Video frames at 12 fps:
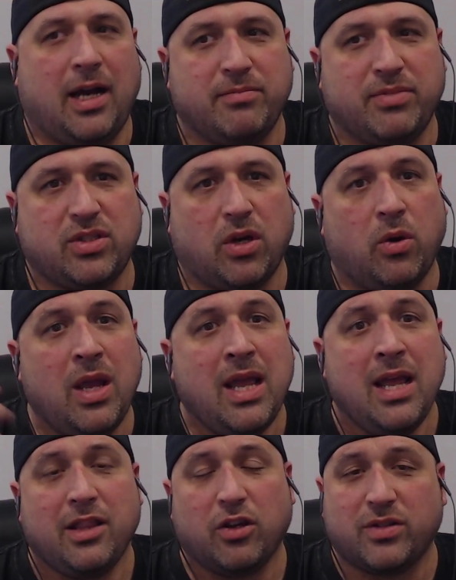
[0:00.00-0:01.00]
So
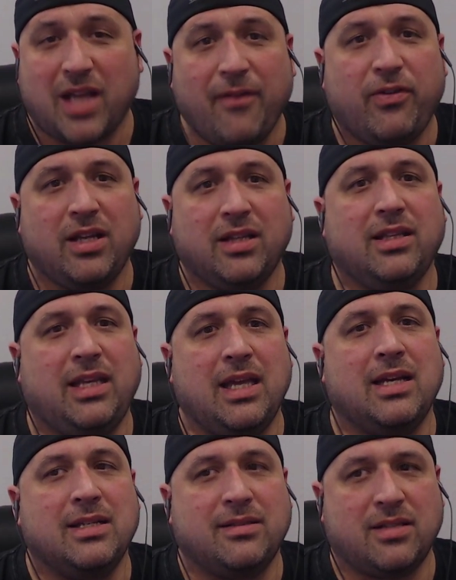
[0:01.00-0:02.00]
there definitely
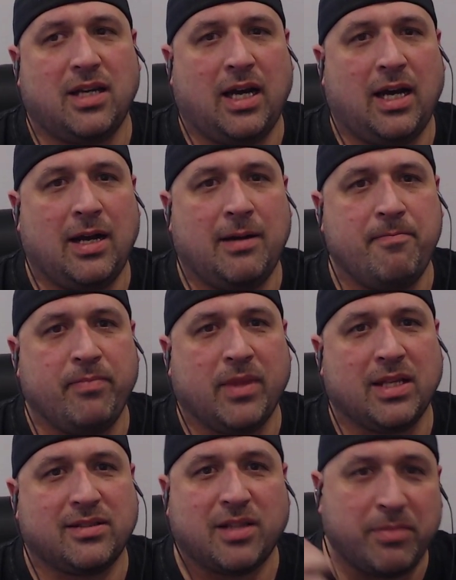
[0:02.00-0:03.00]
is
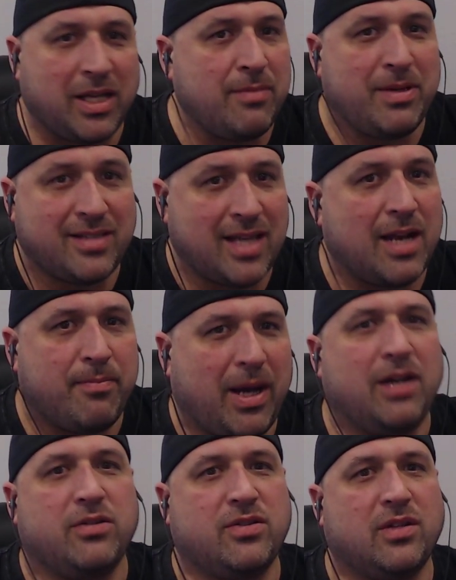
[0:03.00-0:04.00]
something to be said
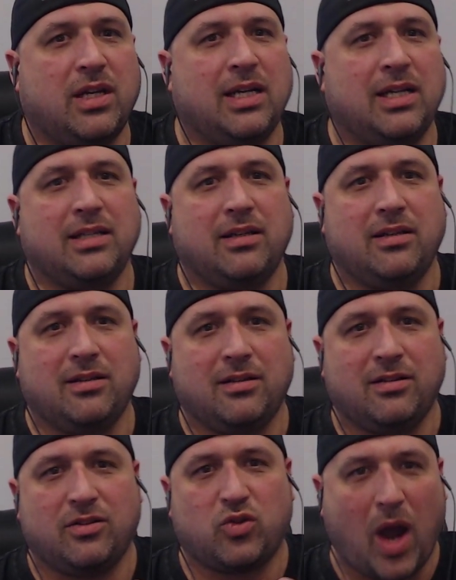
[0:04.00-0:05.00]
about
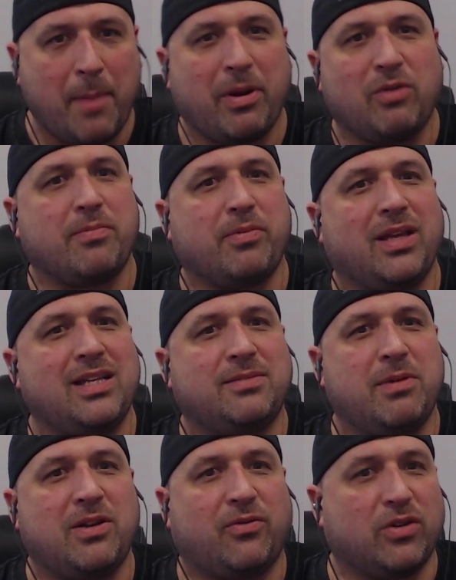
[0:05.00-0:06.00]
drop-in
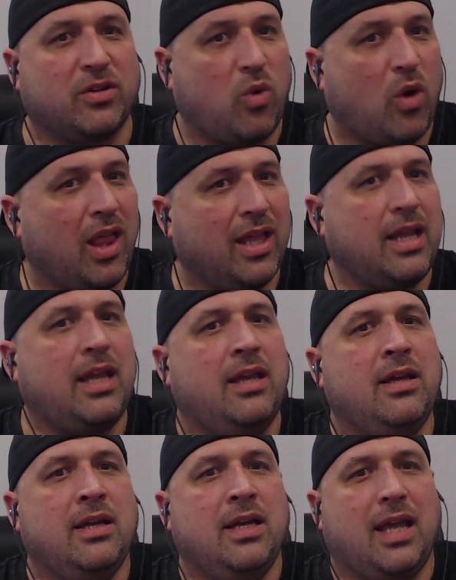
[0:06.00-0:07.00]
replacement for quality
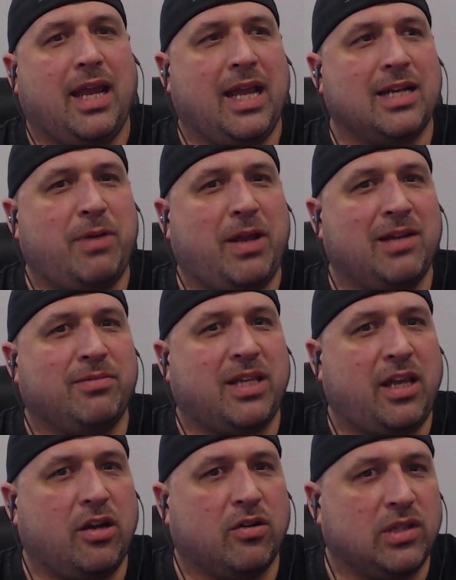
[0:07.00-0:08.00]
and being able to
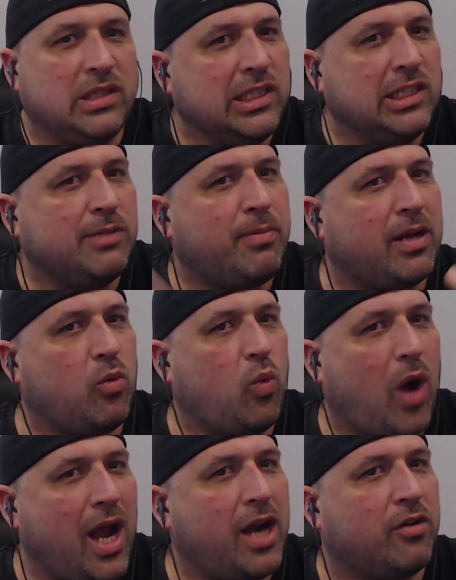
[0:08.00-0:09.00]
hear a little bit
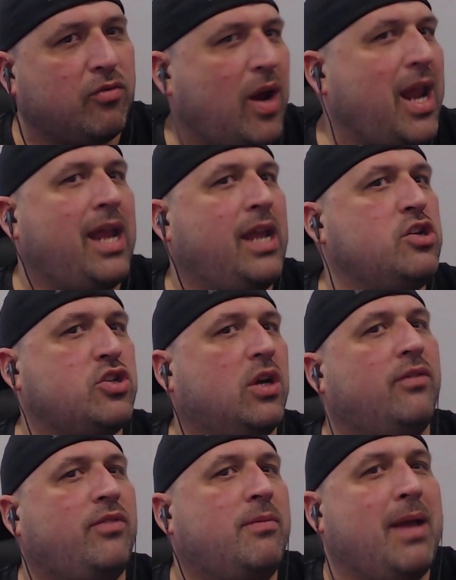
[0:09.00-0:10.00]
wider range
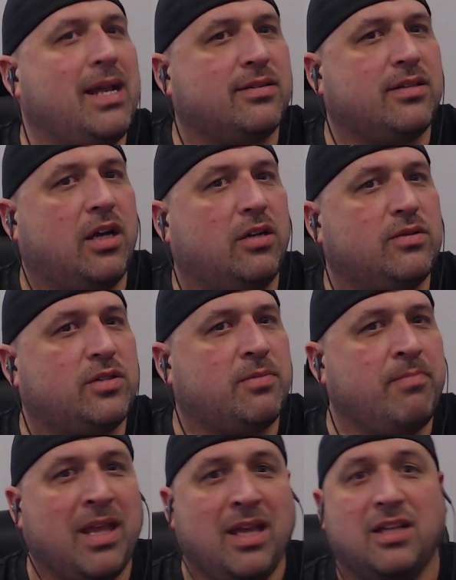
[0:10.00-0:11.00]
of the bass notes.
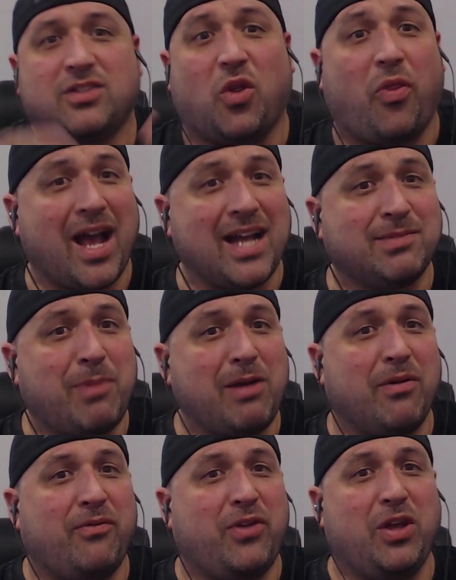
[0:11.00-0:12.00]
So that's my
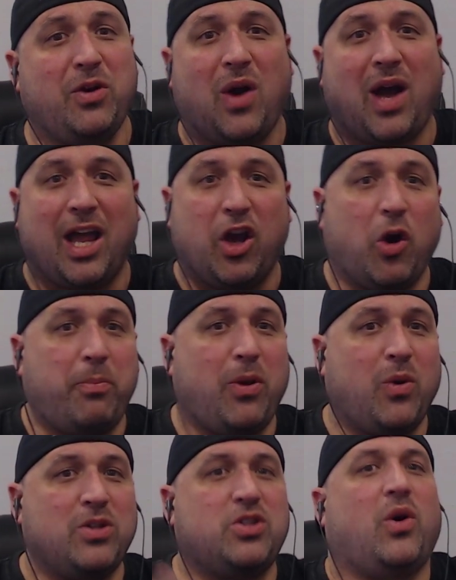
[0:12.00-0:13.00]
review. I hope you
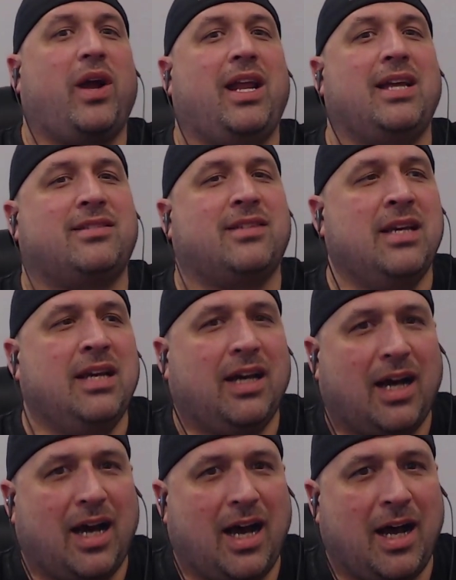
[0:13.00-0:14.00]
enjoyed it.
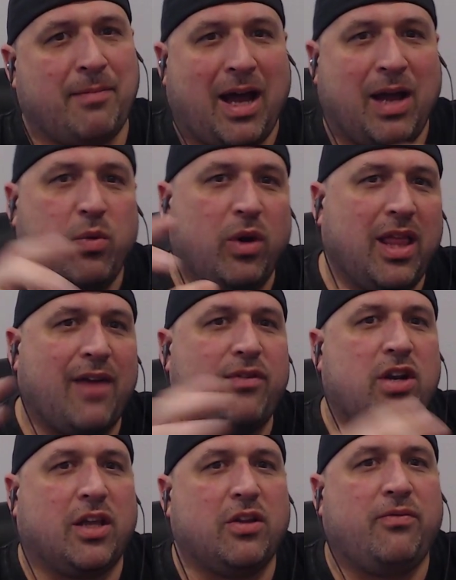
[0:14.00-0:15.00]
I will have
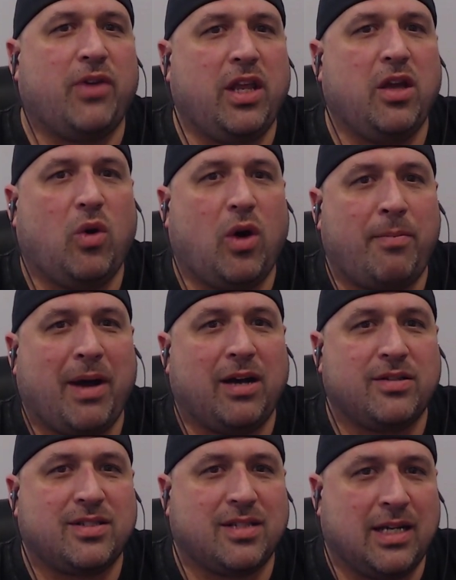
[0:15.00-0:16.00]
another video
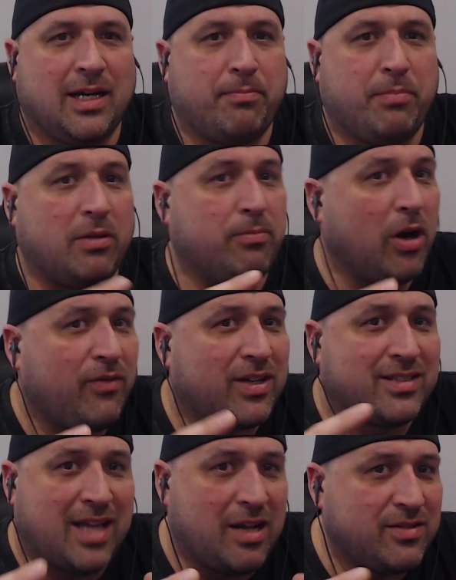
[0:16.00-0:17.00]
about the perfect
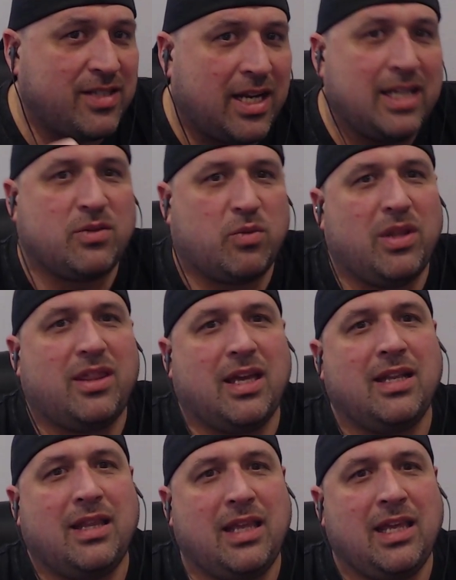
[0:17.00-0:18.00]
sound settings
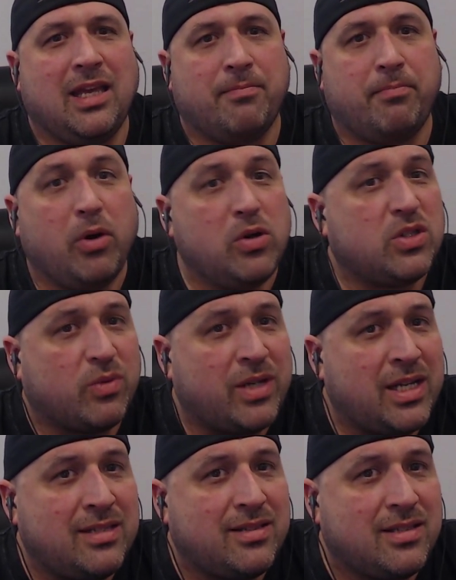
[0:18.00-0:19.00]
within the Bose
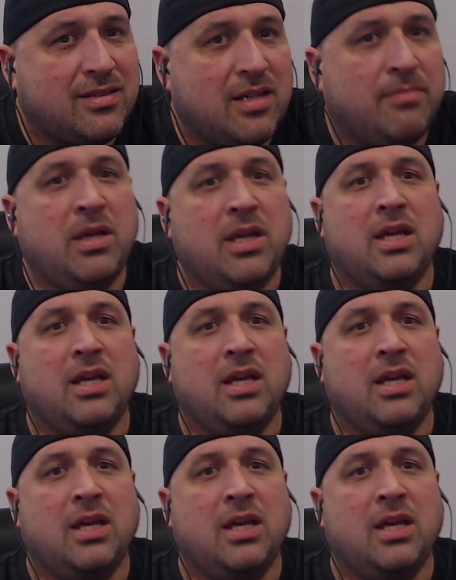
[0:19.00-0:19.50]
3D system.